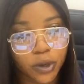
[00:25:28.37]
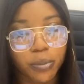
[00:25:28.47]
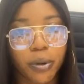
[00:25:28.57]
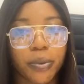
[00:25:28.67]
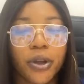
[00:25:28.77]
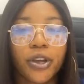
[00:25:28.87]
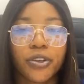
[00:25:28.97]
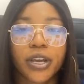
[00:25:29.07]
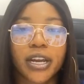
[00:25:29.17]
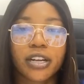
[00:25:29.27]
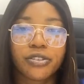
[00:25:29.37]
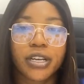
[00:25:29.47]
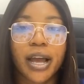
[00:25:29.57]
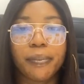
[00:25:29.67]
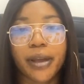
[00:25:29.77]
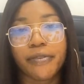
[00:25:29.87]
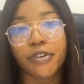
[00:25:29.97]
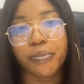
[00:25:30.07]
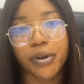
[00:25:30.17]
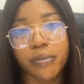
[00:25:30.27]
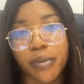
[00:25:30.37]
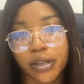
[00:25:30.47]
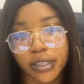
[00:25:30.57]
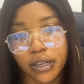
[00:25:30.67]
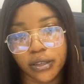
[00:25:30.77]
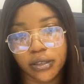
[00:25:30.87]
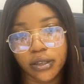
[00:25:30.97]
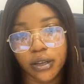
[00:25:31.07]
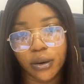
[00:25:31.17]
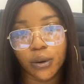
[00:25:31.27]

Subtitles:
top up. You can actually apply for a pre-master's